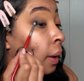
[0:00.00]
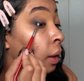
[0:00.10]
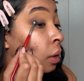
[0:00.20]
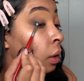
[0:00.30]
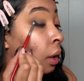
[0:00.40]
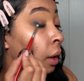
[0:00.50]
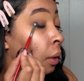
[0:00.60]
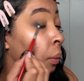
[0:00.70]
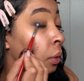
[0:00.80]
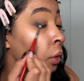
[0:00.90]

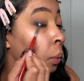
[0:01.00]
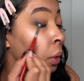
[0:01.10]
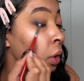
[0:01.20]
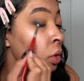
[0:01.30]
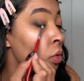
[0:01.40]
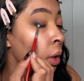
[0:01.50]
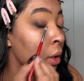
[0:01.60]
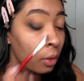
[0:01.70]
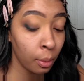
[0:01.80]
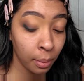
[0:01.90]
low. I don't want to drag
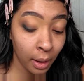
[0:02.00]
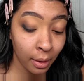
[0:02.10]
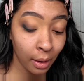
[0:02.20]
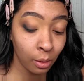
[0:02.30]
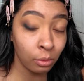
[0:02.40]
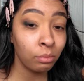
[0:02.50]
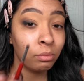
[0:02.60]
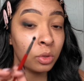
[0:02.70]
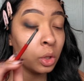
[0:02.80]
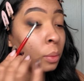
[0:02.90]
the black out
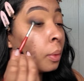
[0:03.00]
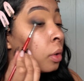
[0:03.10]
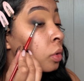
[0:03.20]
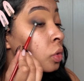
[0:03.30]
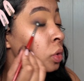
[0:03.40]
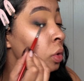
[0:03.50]
too much.